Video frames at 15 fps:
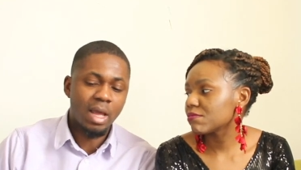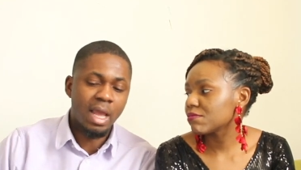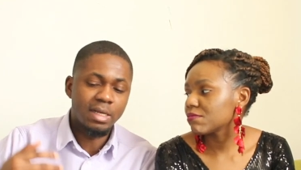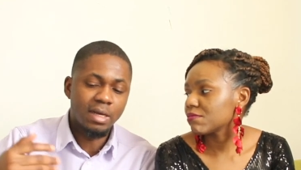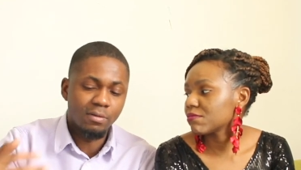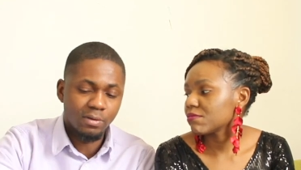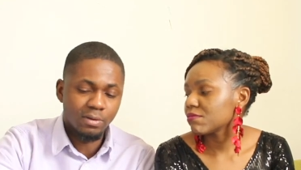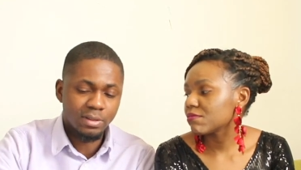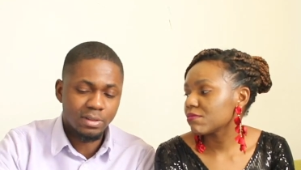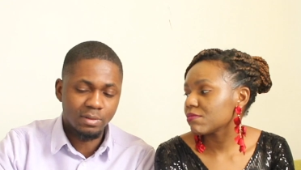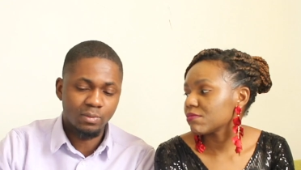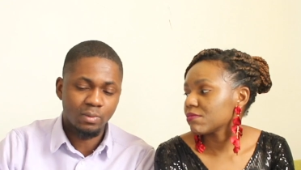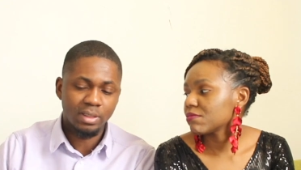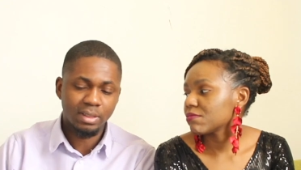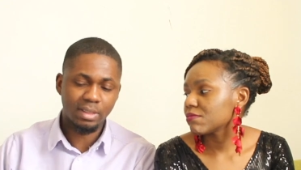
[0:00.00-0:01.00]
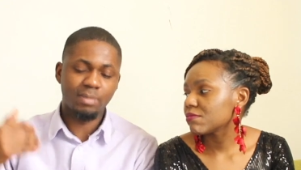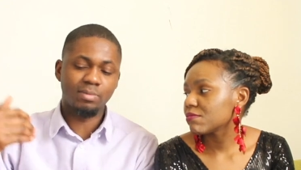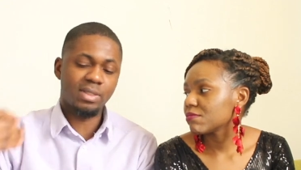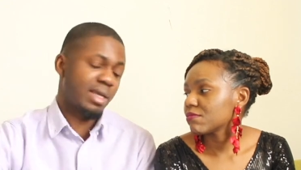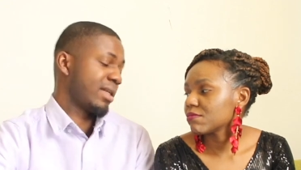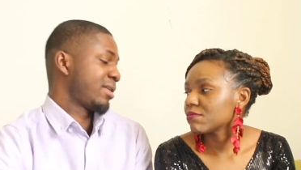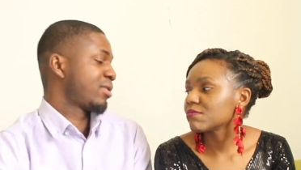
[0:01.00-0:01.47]
Speaker 1: either of us were
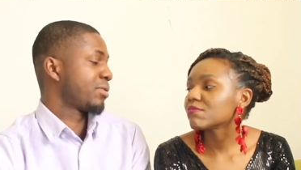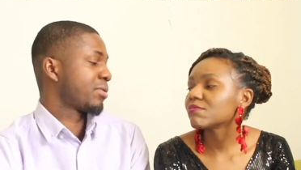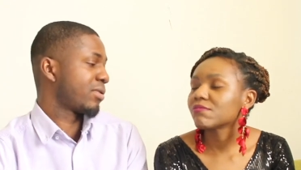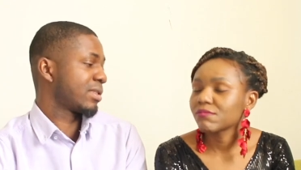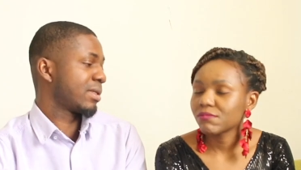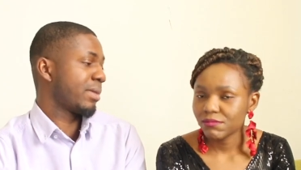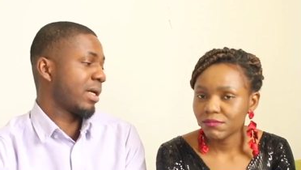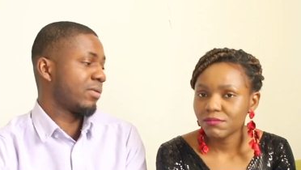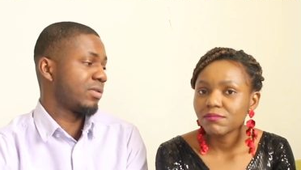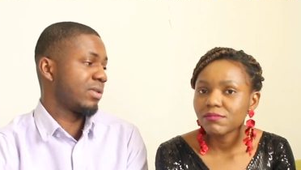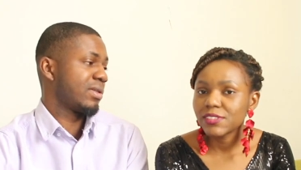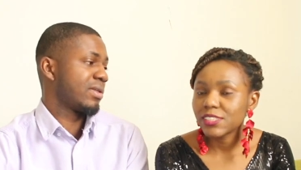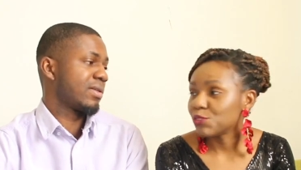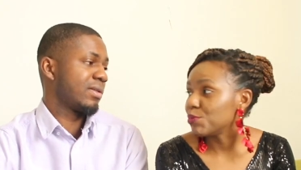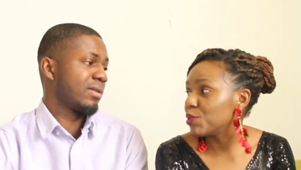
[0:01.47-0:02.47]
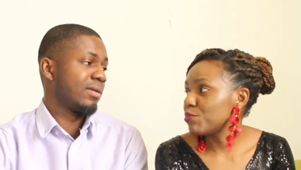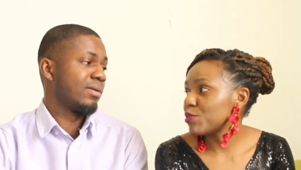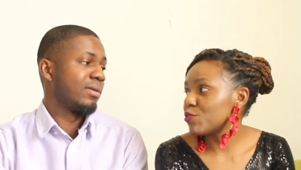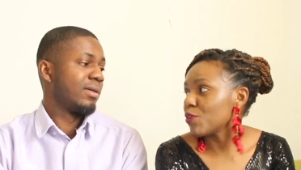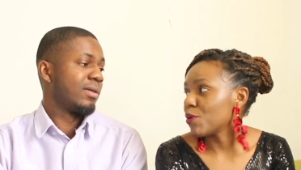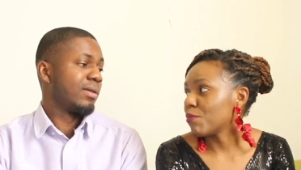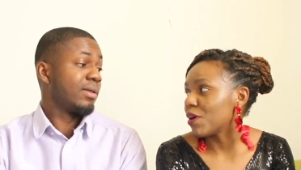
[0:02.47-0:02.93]
tempted to cross the boundaries. You mean you know?
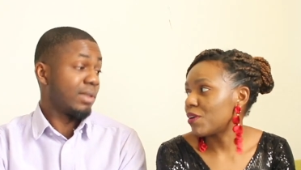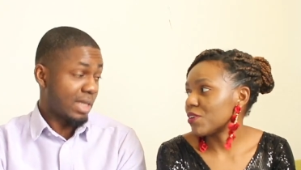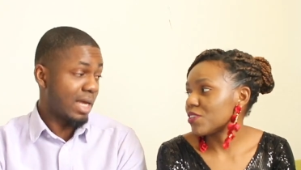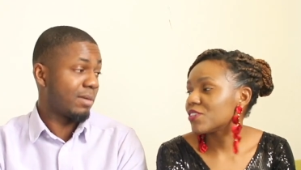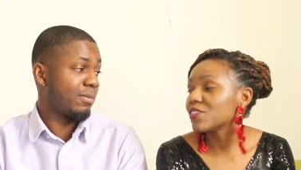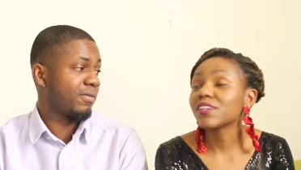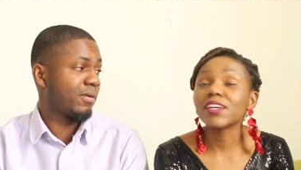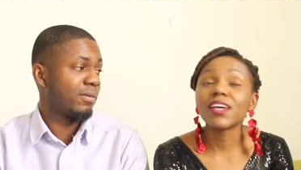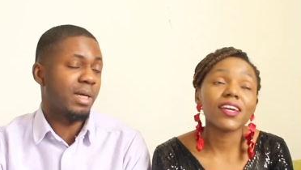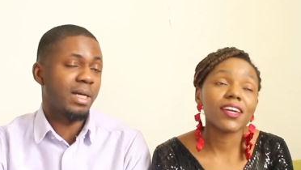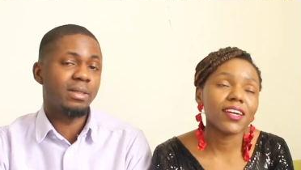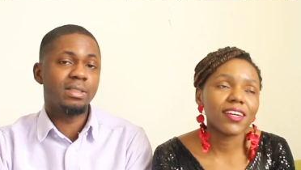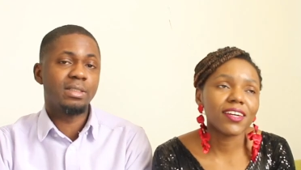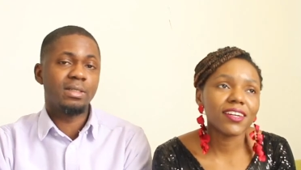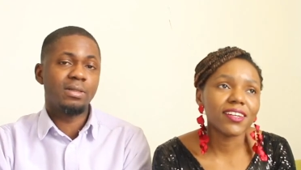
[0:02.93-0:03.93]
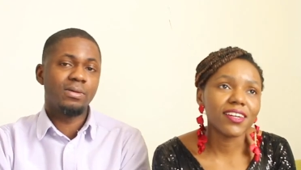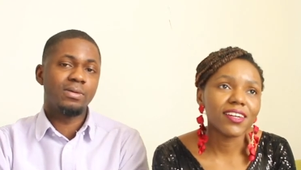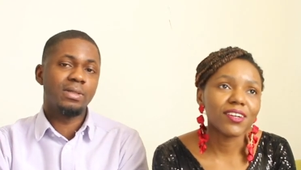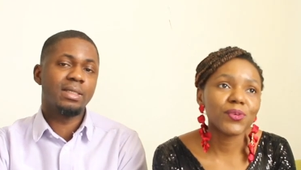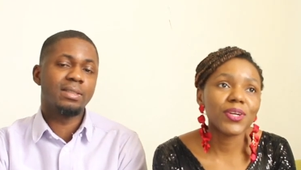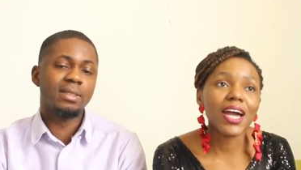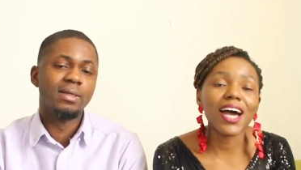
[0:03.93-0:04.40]
before marriage? Yeah, before yeah, marriage yeah, yeah. and all
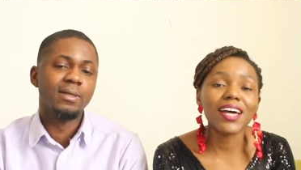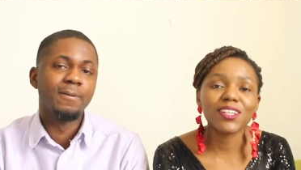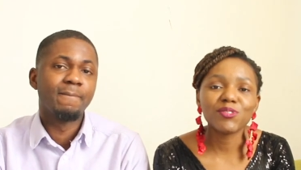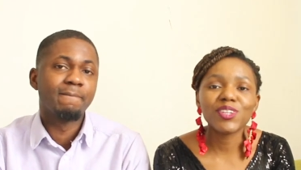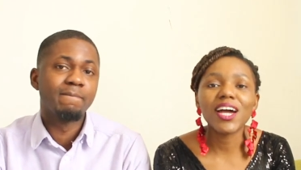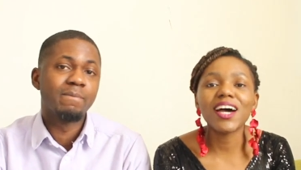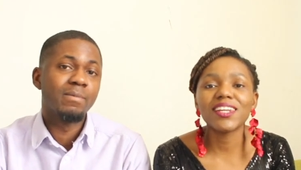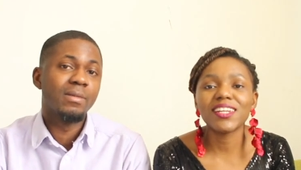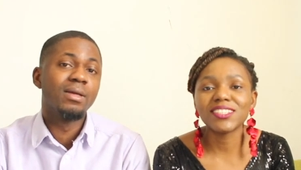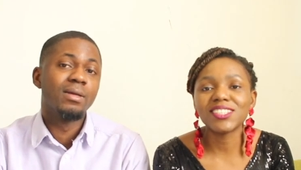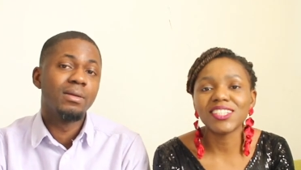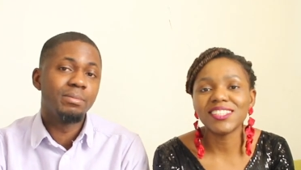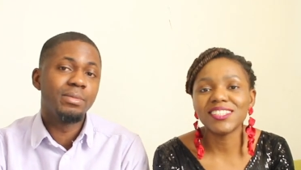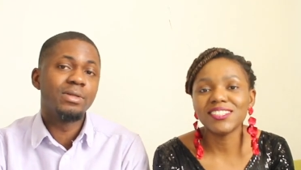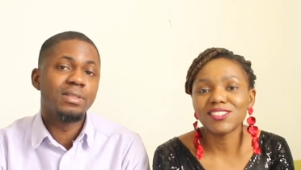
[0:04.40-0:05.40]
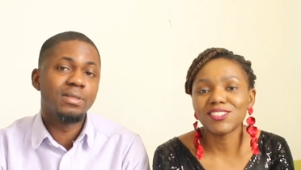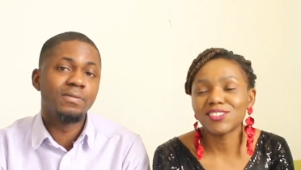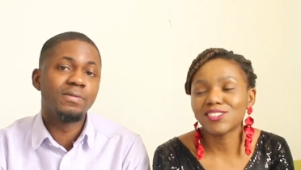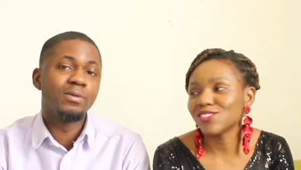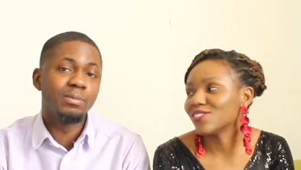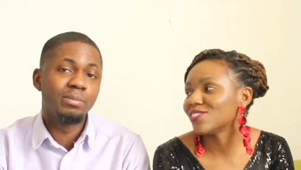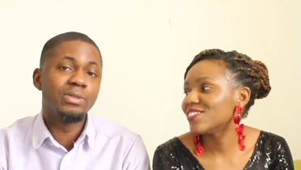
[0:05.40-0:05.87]
that. We had we had actually
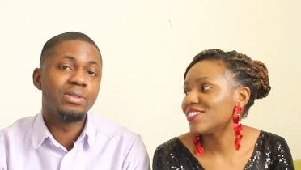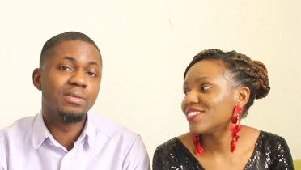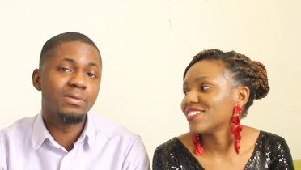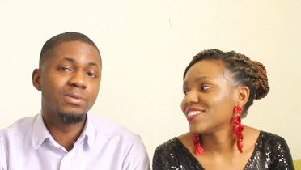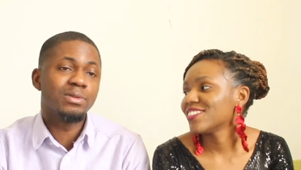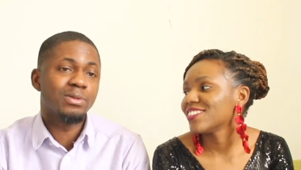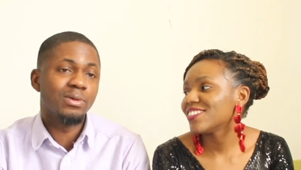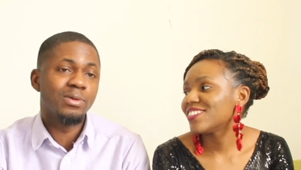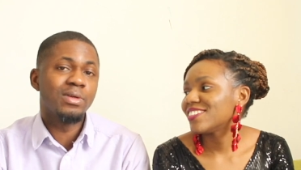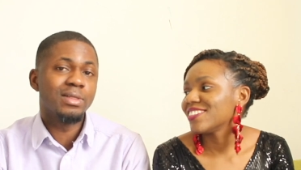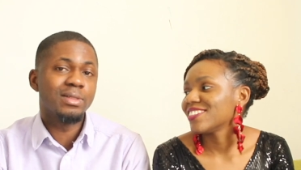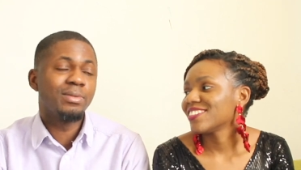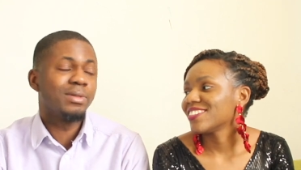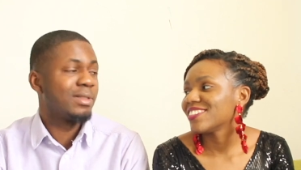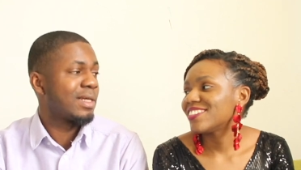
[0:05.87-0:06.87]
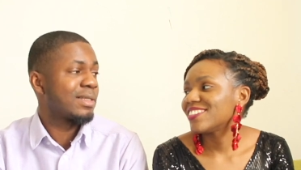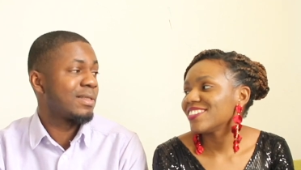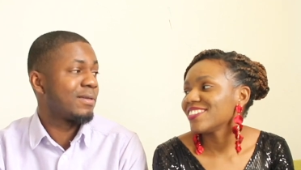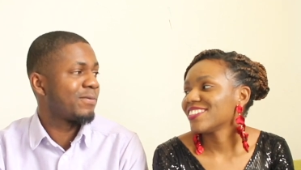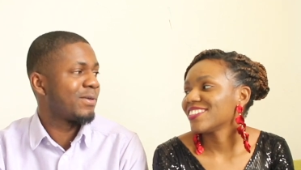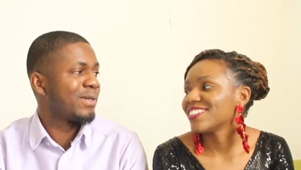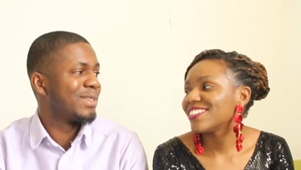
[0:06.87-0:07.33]
beautiful too. beautiful stories. They are
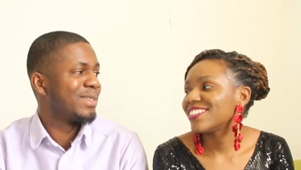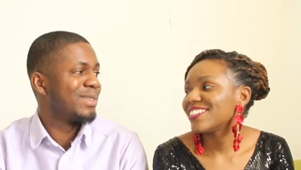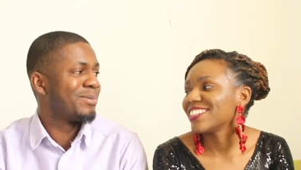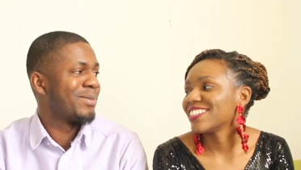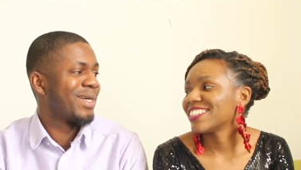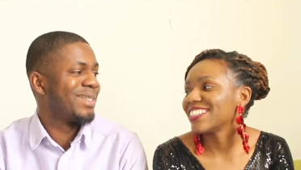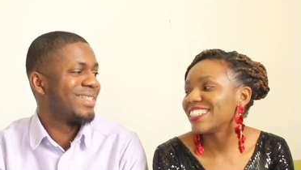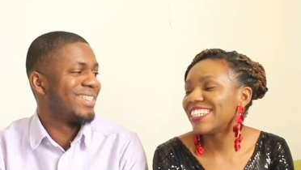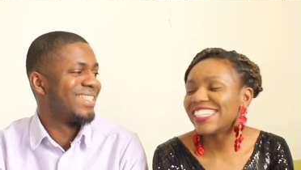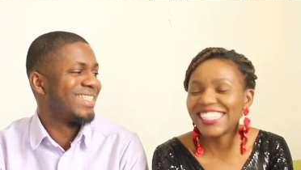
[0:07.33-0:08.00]
still fresh in the mind.